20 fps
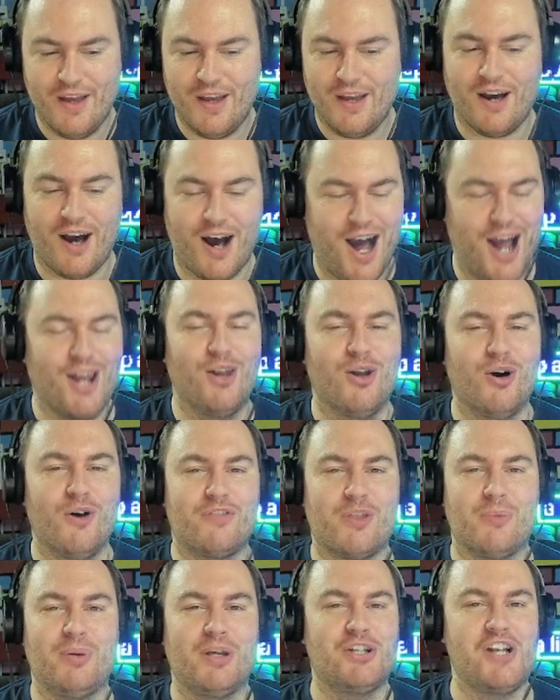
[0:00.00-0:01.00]
I love
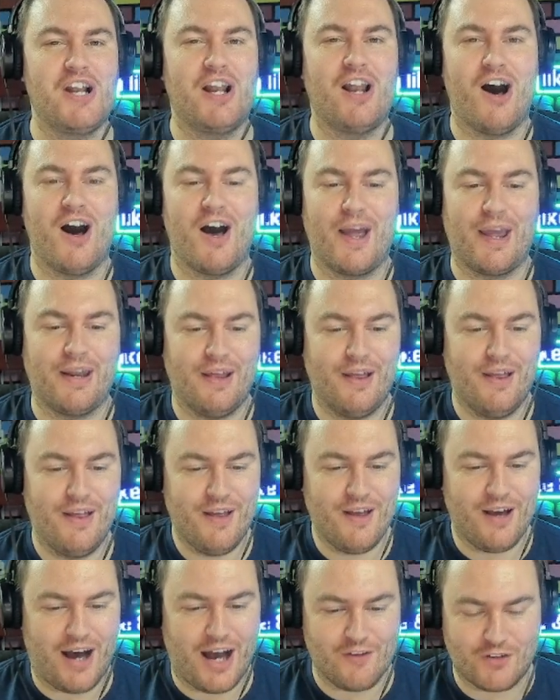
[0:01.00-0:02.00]
the Pidgey line.
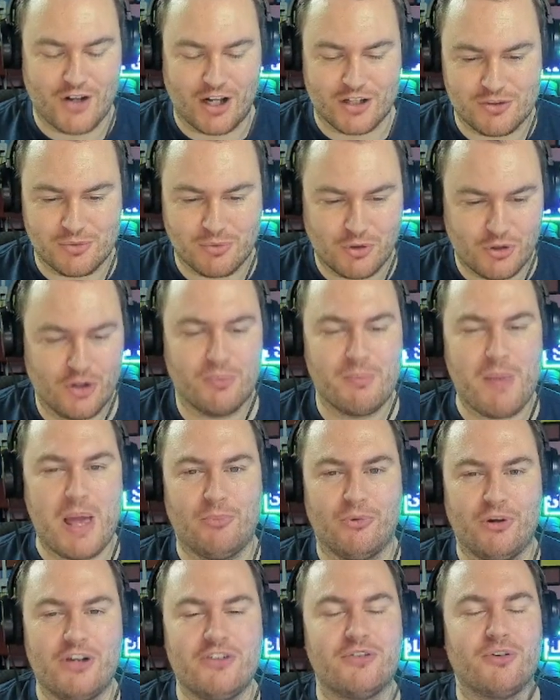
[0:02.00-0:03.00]
I've got some good
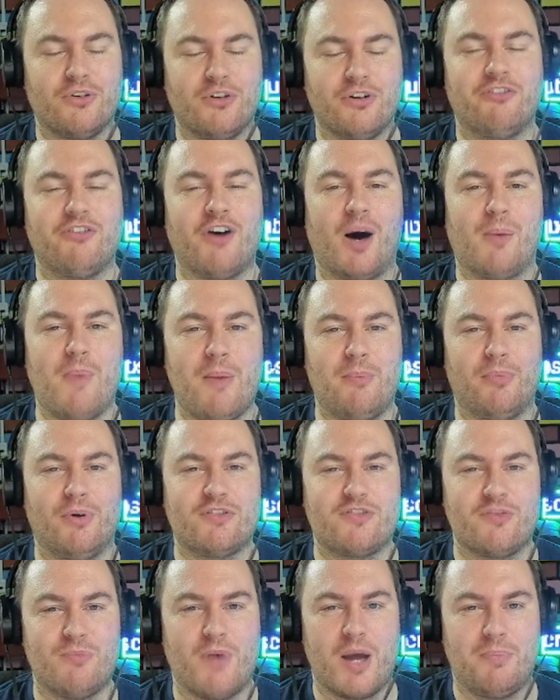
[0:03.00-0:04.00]
memories, some good fond
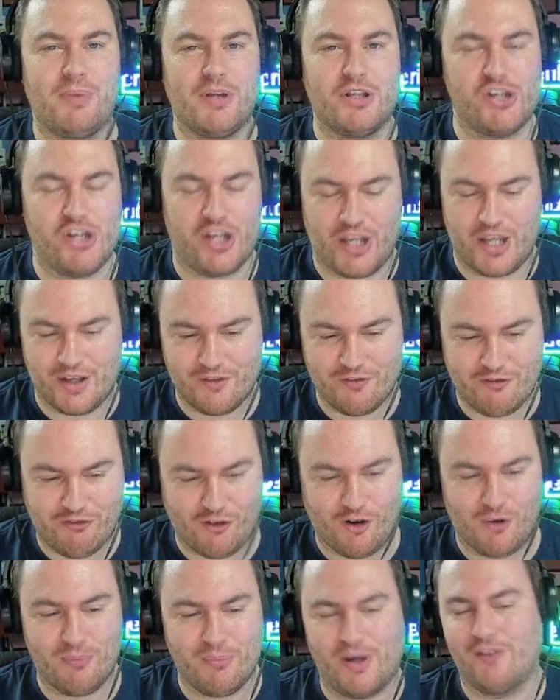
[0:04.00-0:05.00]
memories of my Pidgey
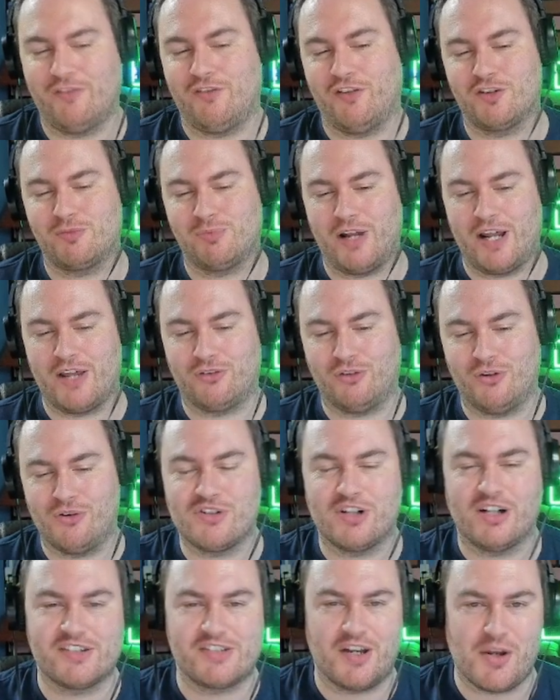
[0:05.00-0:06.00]
from my first playthroughs,
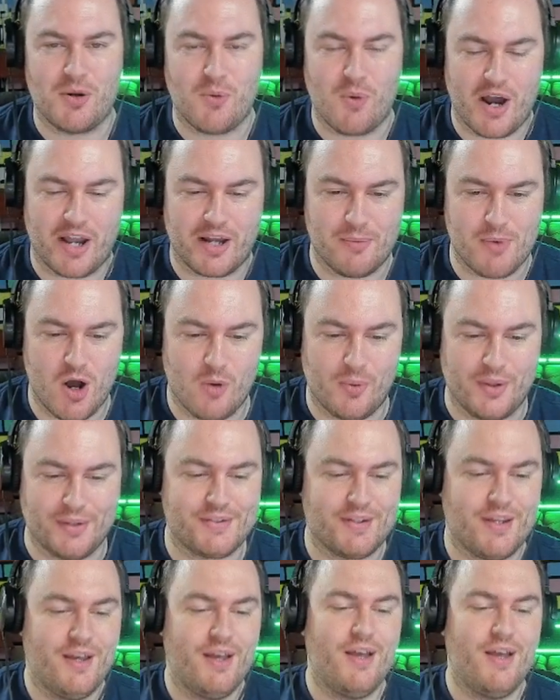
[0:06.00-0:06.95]
and I'll tell you why in a moment.